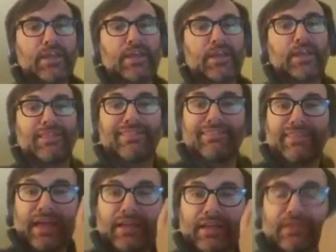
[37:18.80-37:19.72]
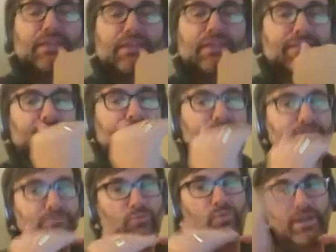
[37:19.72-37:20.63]
That
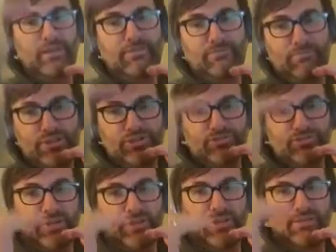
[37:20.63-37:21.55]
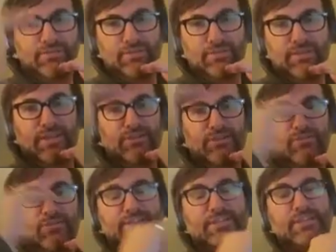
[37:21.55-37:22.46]
way of measuring the or
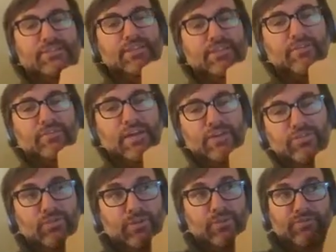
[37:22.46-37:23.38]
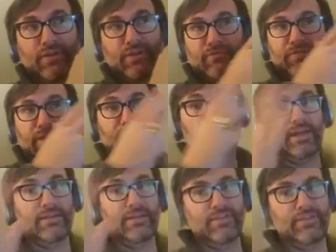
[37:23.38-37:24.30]
assessing the value of a lot of
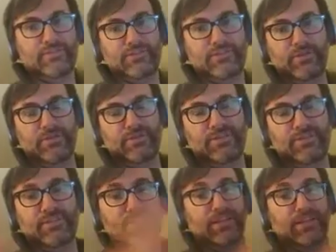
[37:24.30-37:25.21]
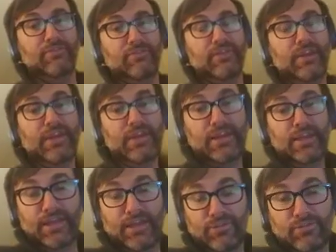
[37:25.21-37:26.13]
experiences in life,
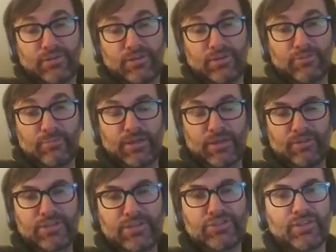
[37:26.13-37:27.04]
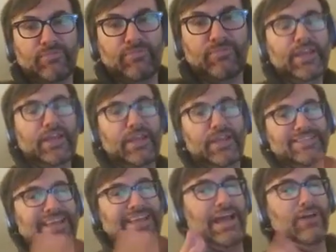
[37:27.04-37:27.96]
including for many religion, is
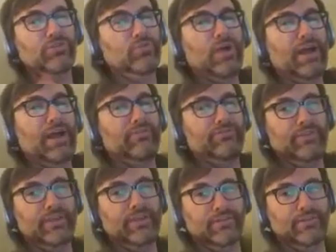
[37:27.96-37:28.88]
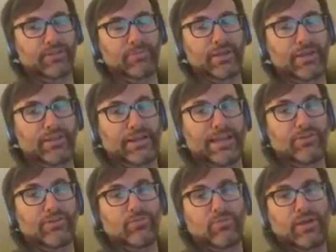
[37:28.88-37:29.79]
how do I feel about it? How do
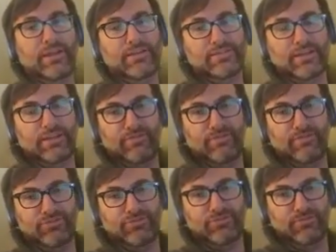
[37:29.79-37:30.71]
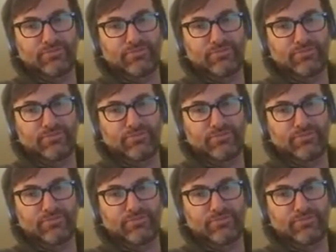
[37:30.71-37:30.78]
I as an individual?